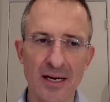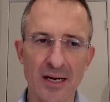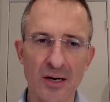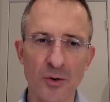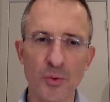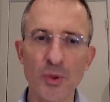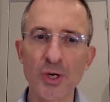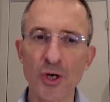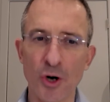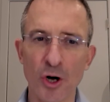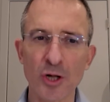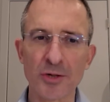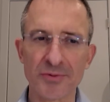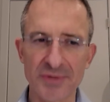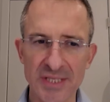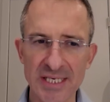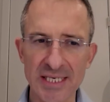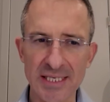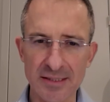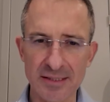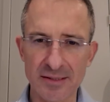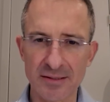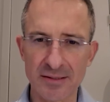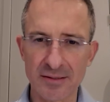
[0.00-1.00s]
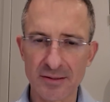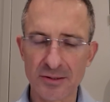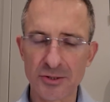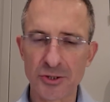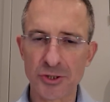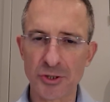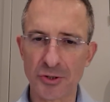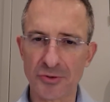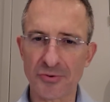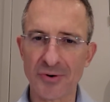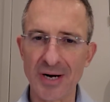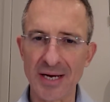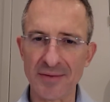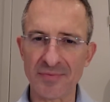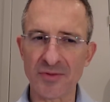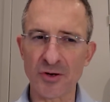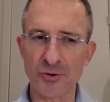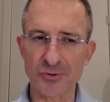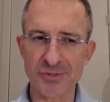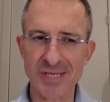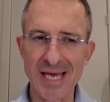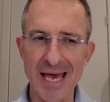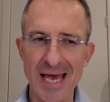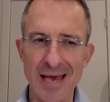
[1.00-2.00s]
uh, we all need to
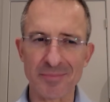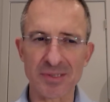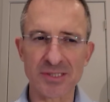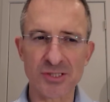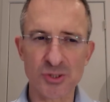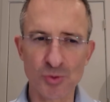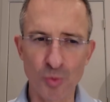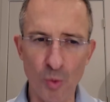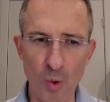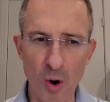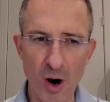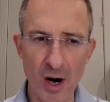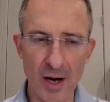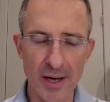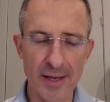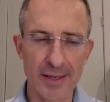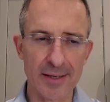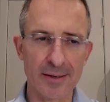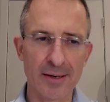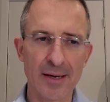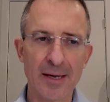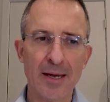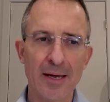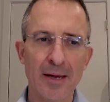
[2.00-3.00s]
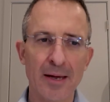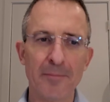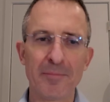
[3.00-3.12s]
create those habits. Why?